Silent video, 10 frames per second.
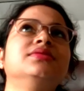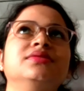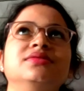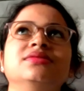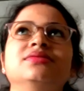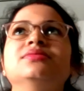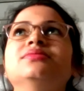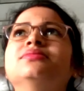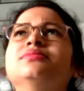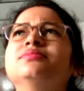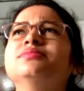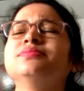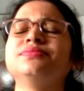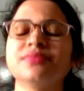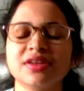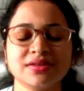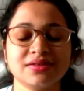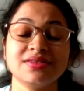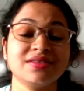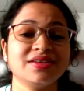Uh,
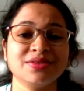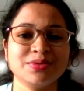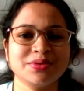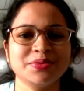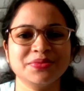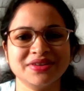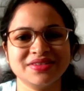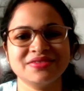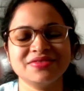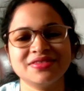I don't remember as well.